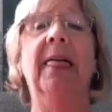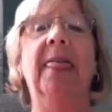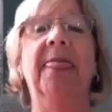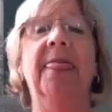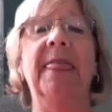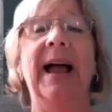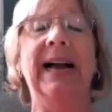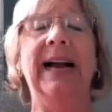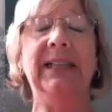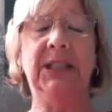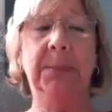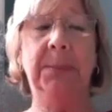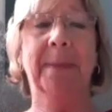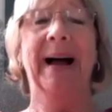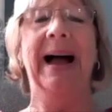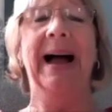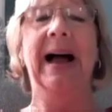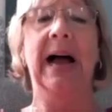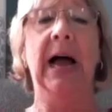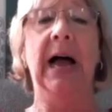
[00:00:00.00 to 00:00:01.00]
that's
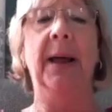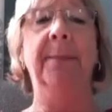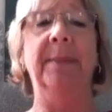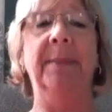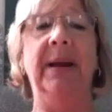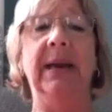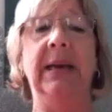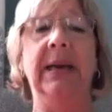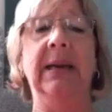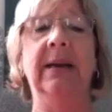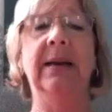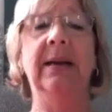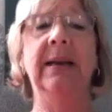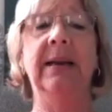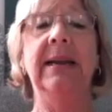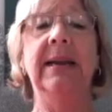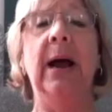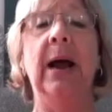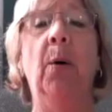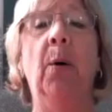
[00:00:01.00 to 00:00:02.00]
behind me.
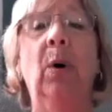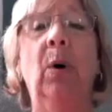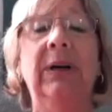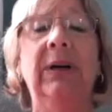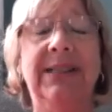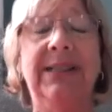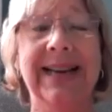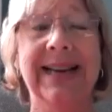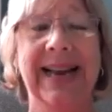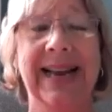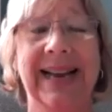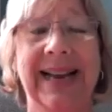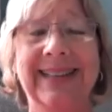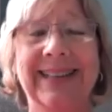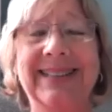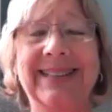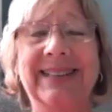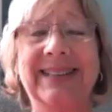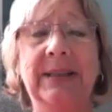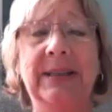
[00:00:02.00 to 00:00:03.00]
Now what's
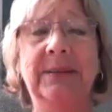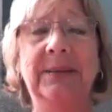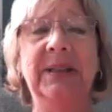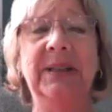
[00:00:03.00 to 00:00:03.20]
next?